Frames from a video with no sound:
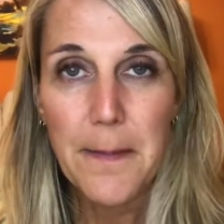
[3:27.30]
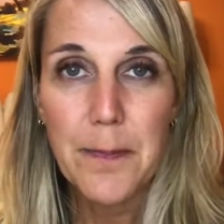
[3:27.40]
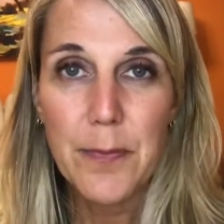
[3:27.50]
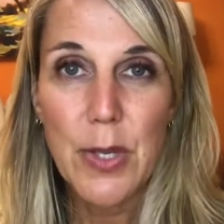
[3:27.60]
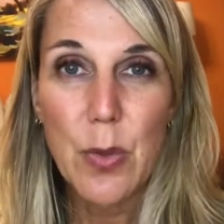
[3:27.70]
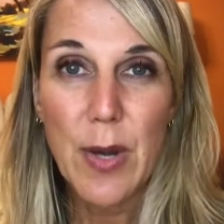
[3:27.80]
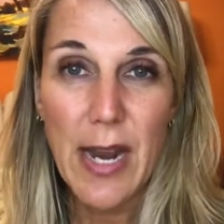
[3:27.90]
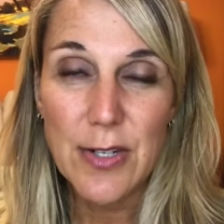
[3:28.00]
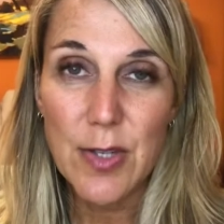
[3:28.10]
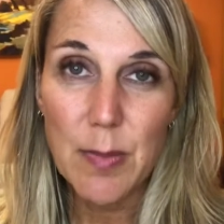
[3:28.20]
you would
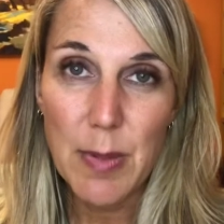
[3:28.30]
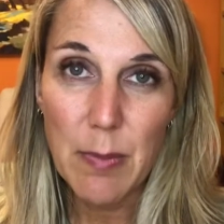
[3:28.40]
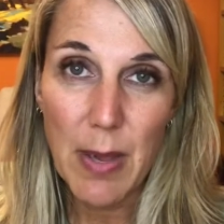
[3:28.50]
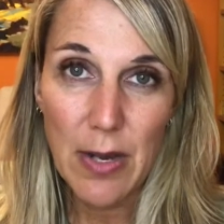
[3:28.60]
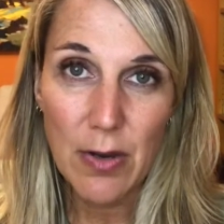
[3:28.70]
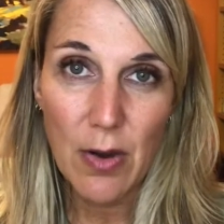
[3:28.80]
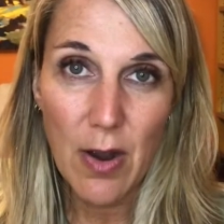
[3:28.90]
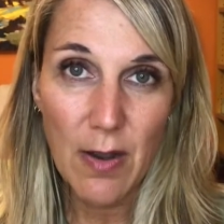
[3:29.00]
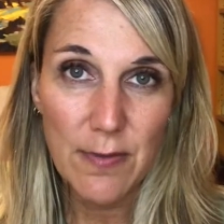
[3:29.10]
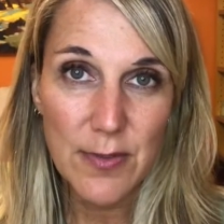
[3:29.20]
actually be better
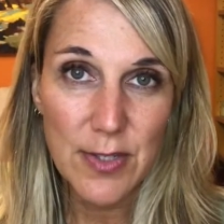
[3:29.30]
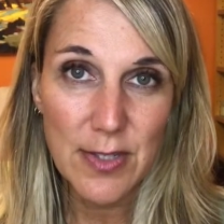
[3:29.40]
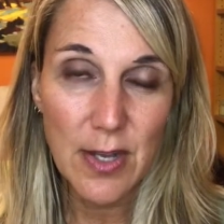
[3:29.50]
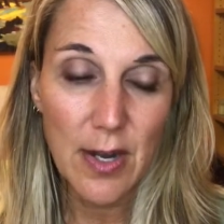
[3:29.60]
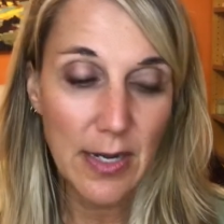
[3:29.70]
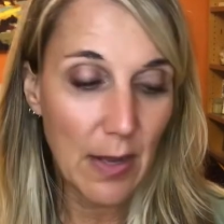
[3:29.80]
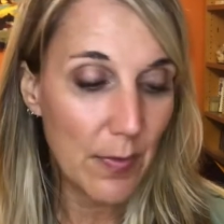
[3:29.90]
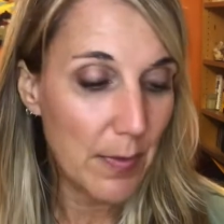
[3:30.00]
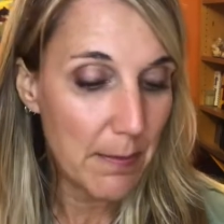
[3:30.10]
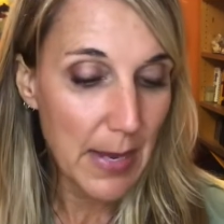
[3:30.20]
off just cutting
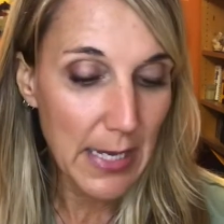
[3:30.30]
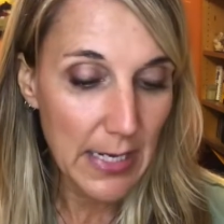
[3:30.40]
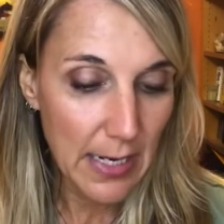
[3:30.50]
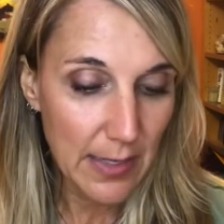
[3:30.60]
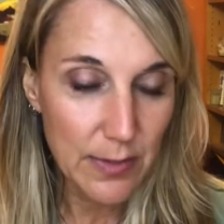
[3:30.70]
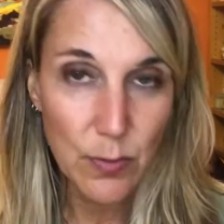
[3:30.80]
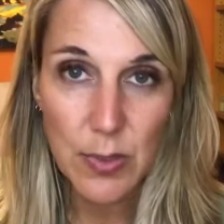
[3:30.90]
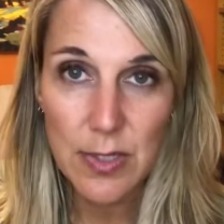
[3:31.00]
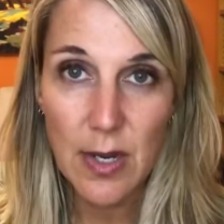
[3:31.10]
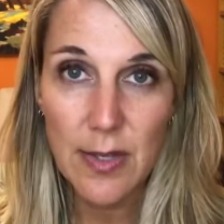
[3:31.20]
out the mayonnaise,
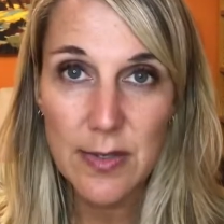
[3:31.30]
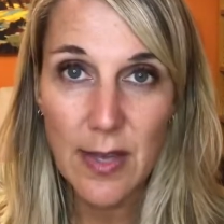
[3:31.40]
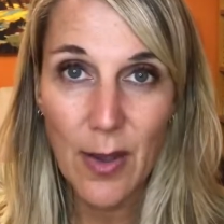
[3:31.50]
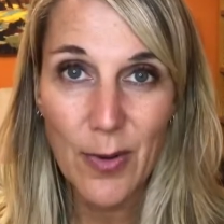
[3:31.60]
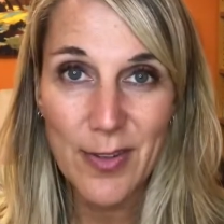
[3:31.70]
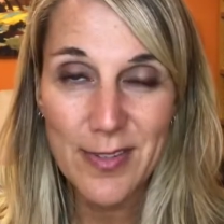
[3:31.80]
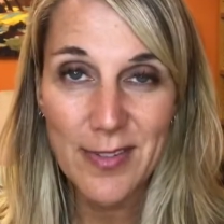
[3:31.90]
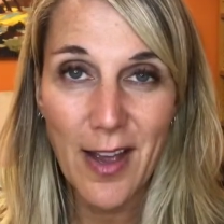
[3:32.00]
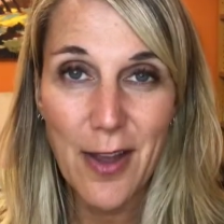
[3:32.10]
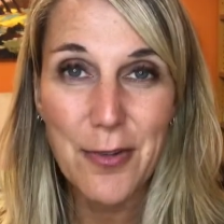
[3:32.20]
which cuts out
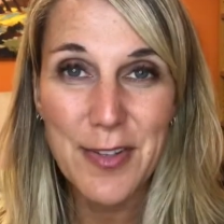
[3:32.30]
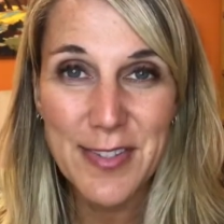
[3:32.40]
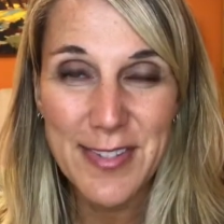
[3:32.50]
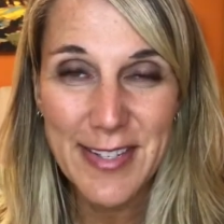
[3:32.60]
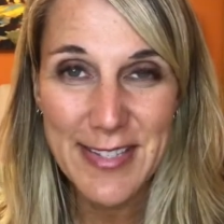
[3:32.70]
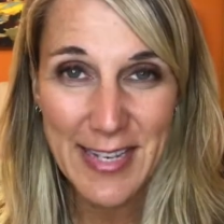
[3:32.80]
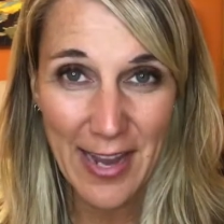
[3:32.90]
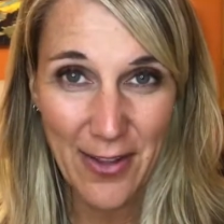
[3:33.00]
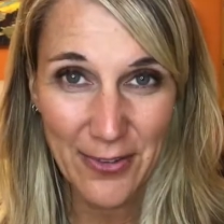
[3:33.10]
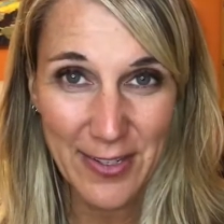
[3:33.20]
160
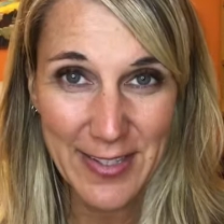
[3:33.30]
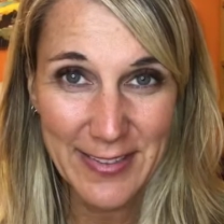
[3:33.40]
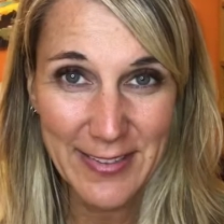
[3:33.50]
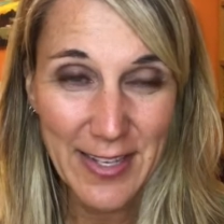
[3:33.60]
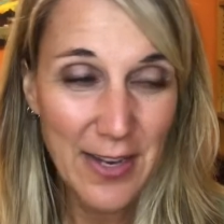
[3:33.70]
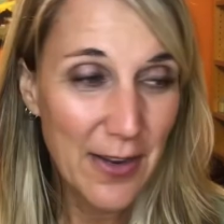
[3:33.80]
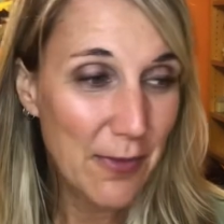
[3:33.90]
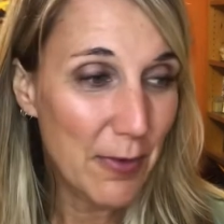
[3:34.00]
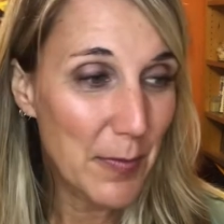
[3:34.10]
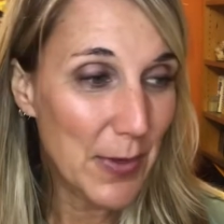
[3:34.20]
calories
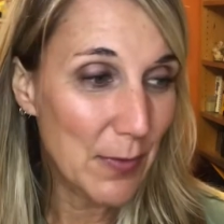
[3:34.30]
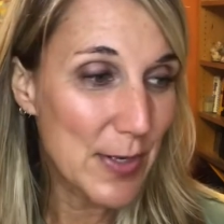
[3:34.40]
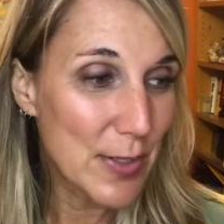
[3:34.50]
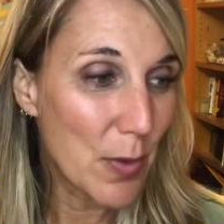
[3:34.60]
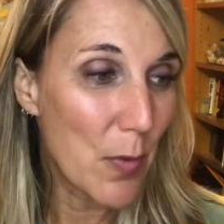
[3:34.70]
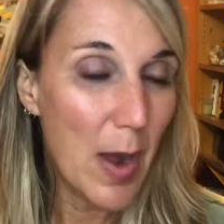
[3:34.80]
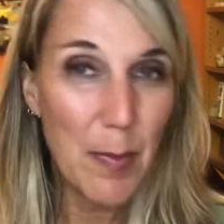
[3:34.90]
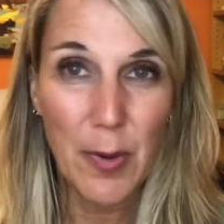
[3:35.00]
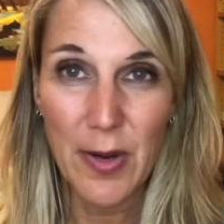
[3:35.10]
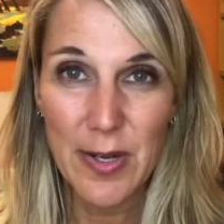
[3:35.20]
from the original
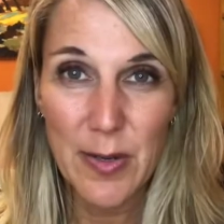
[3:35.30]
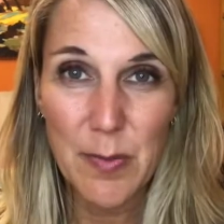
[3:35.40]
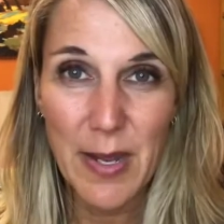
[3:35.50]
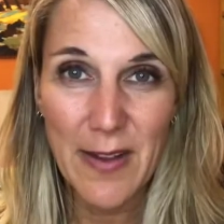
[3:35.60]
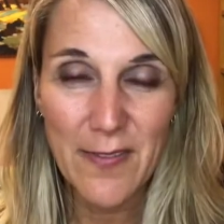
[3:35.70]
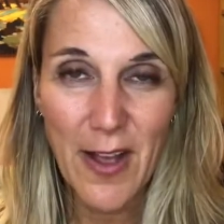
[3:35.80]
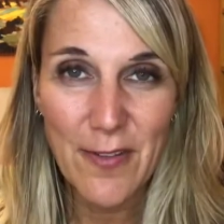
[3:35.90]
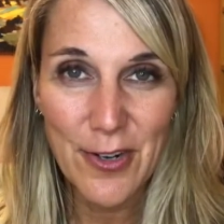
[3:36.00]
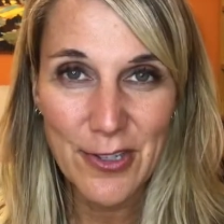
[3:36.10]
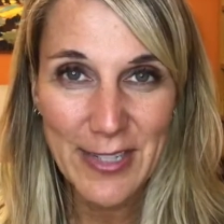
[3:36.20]
Whopper, and you'd be at
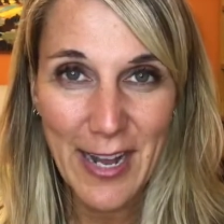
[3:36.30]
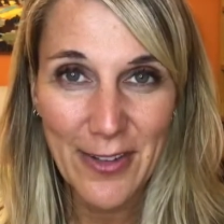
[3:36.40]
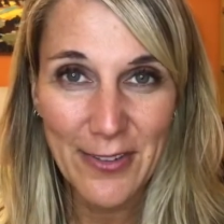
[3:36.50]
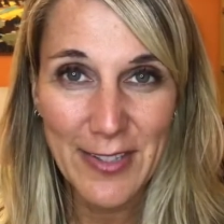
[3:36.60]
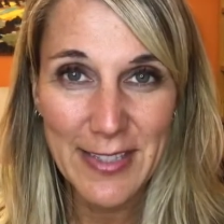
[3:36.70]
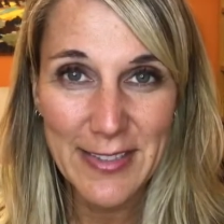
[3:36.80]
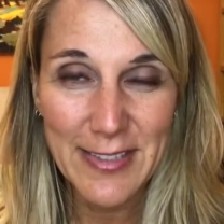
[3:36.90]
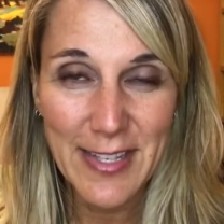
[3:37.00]
500 calories.